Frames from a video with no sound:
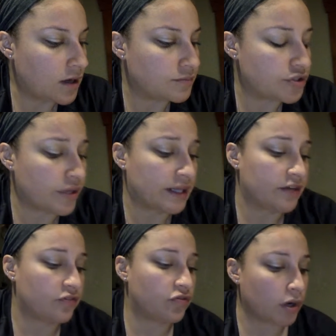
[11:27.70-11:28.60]
Do they
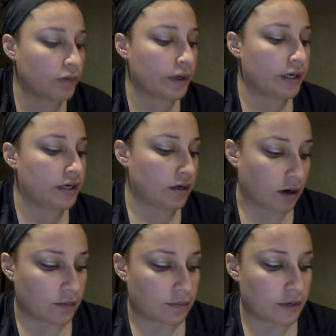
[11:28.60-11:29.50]
lean forward,
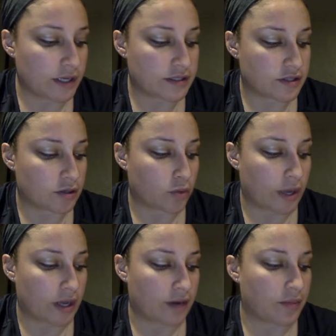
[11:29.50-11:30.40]
or is their
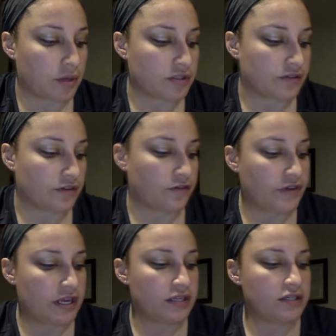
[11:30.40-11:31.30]
weight on the balls of their
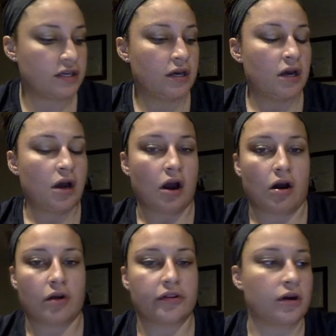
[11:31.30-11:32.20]
feet?
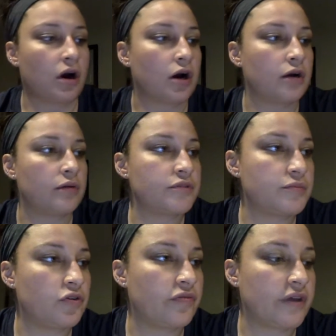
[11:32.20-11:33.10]
Are their arms
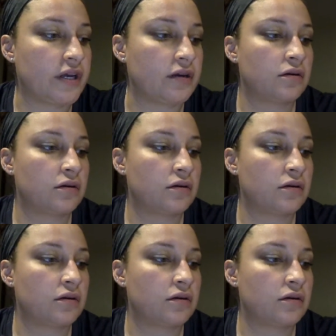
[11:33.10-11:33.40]
moving